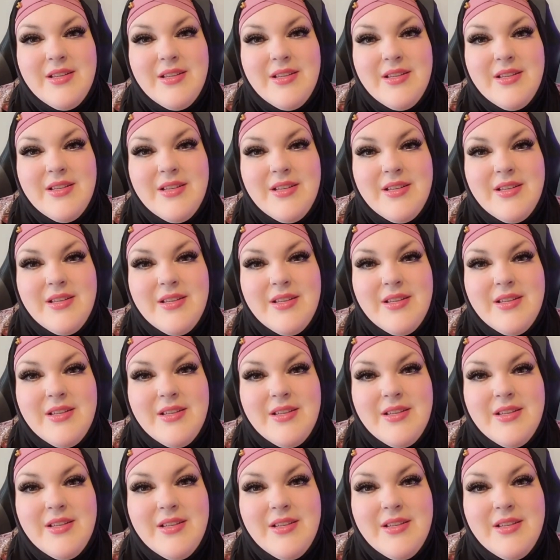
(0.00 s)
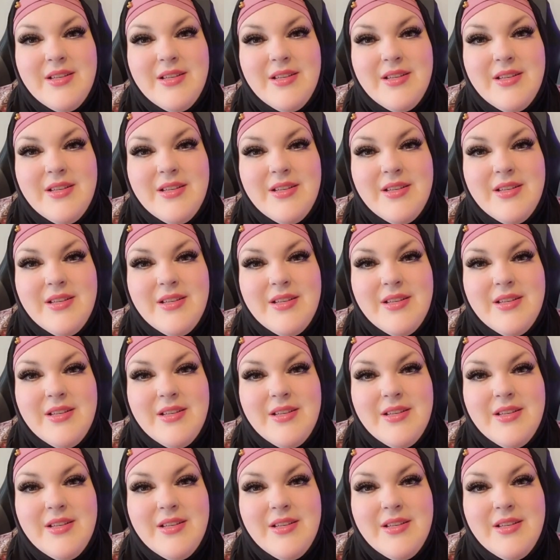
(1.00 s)

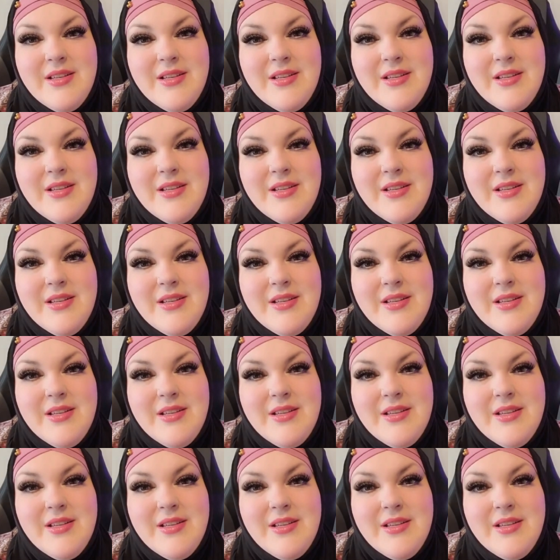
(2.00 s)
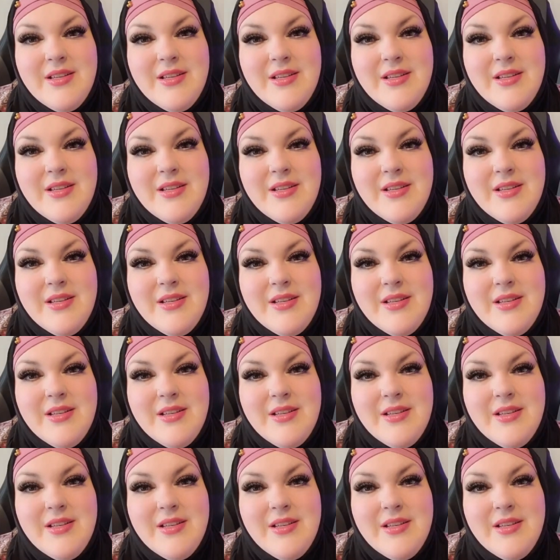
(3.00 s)

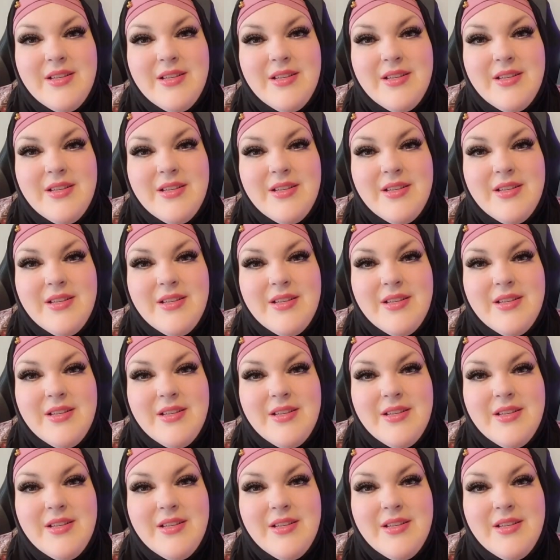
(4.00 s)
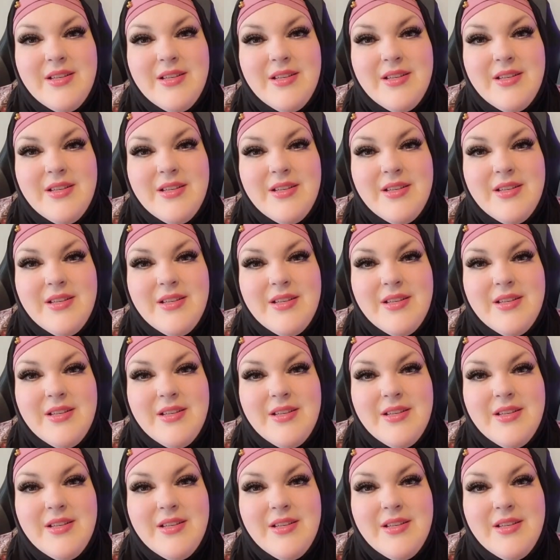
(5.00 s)

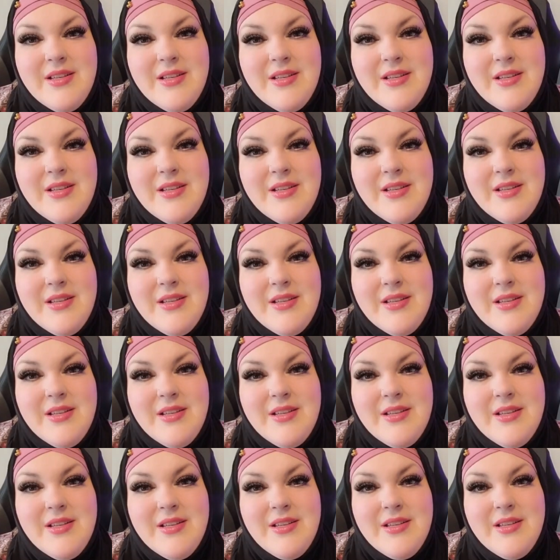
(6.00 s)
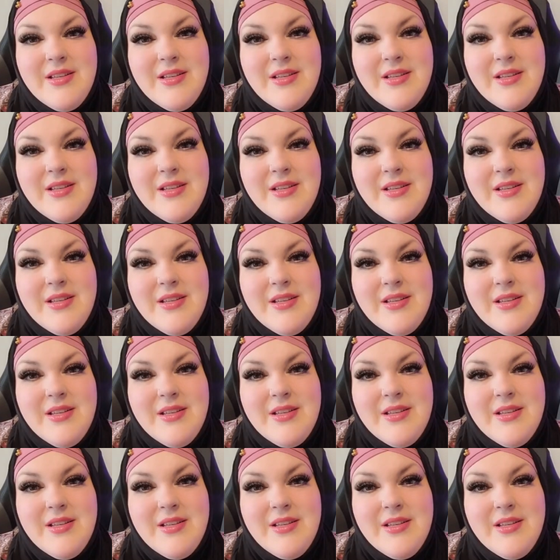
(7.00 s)
The person shown says nothing.